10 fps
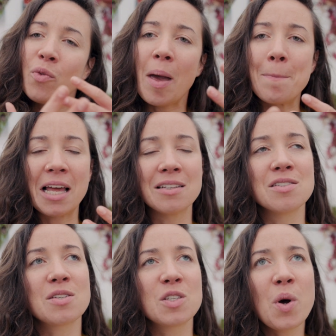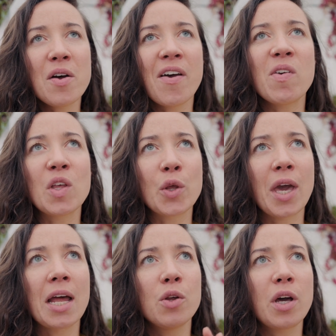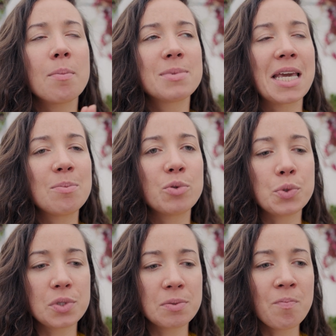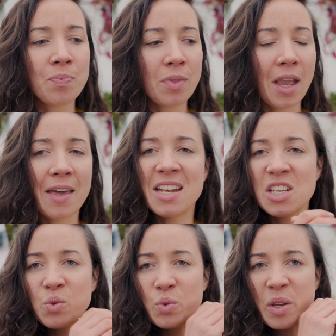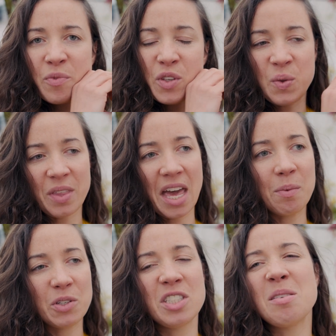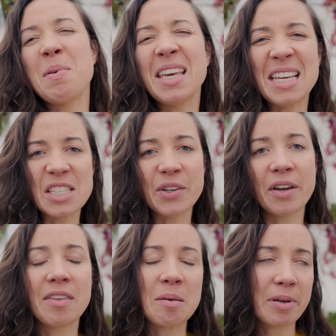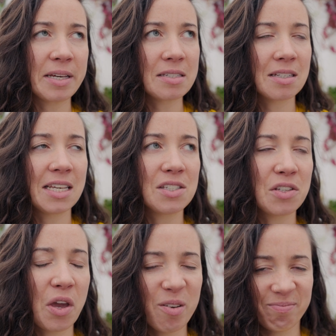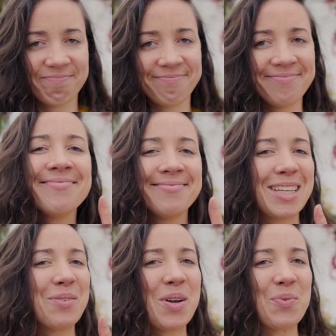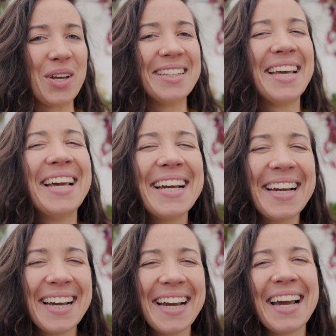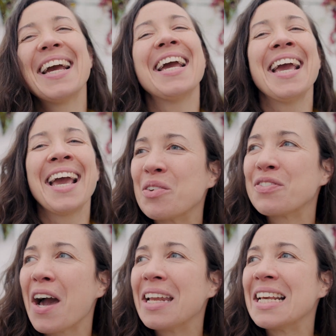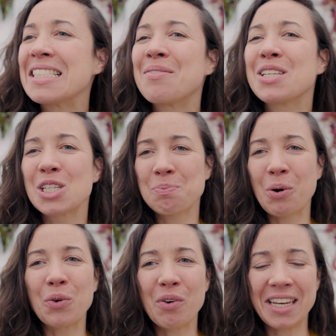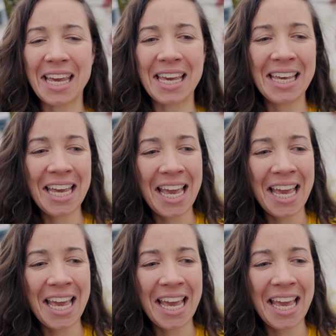all that balance. So it's worth having a look at lookup tables, and then it's all done for you there, which is a bit easier, I think, personally. So win-win. And finally, as I've touched upon already,